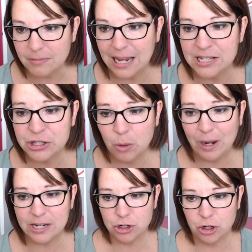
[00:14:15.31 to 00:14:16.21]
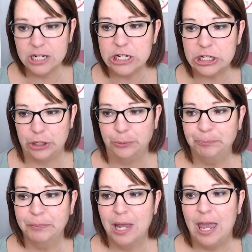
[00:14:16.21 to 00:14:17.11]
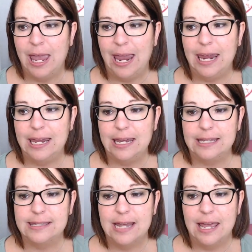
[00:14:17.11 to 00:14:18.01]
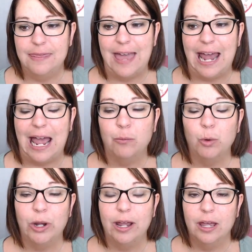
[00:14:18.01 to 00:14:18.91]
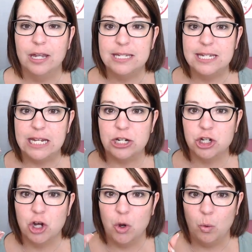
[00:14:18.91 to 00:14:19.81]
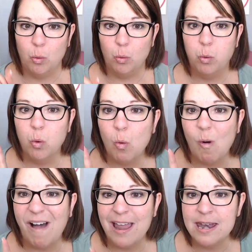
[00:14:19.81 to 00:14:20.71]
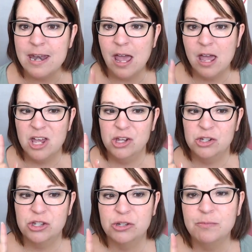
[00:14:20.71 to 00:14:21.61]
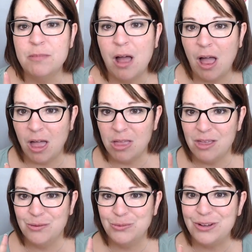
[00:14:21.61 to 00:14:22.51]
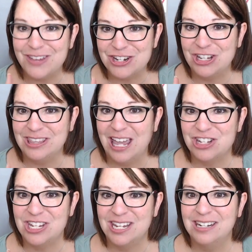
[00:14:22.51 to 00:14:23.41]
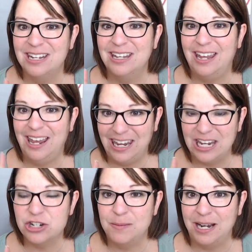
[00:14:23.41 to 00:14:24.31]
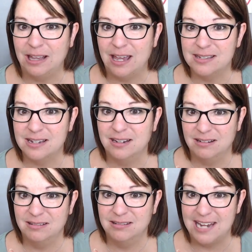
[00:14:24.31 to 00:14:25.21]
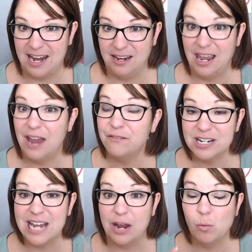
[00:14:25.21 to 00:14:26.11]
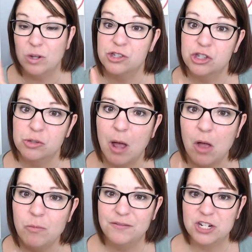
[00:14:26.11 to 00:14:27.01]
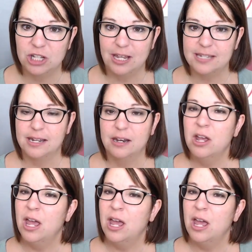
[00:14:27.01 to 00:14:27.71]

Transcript: And so what I started to do is that I would teach one small revision lesson in each mini lesson. Day, every day, one small revision lesson.